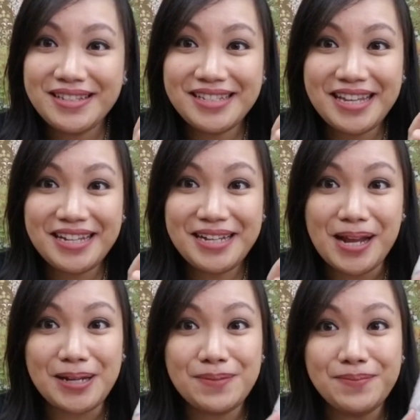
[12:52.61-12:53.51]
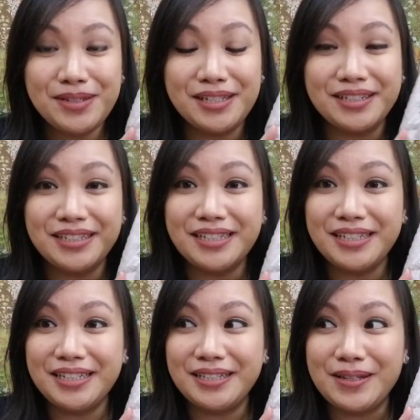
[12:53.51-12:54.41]
the second item
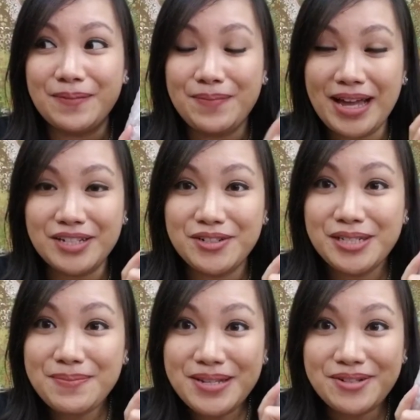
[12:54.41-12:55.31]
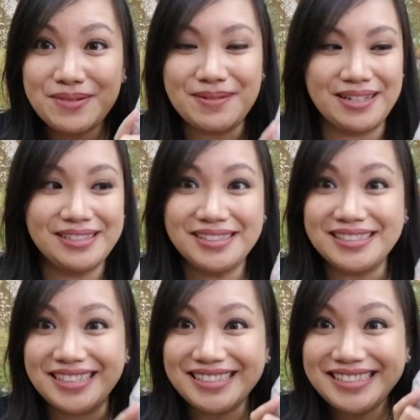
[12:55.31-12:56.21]
in Patrick's mystery box.
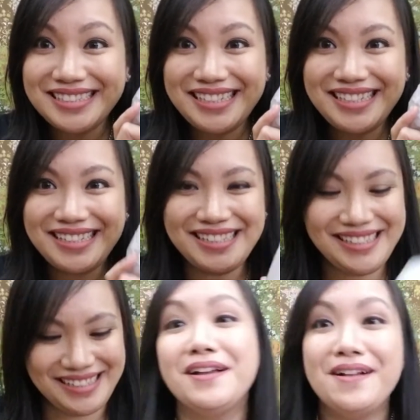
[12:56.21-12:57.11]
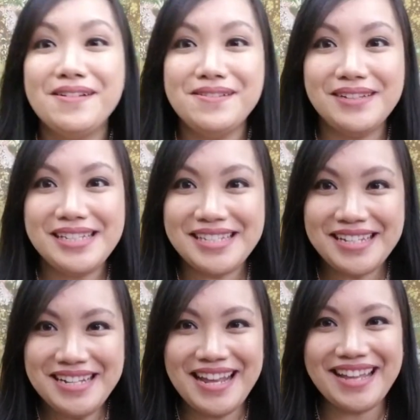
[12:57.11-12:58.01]
Let's see. Oh, it's
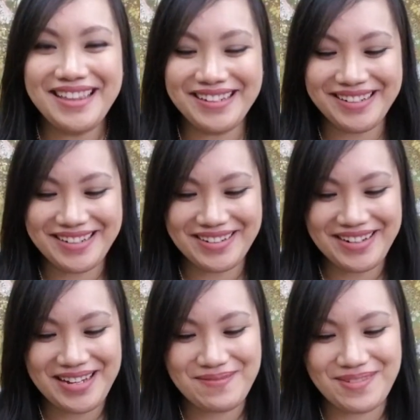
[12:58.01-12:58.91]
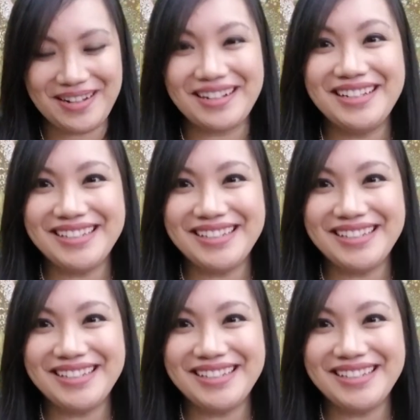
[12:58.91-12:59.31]
another creamer.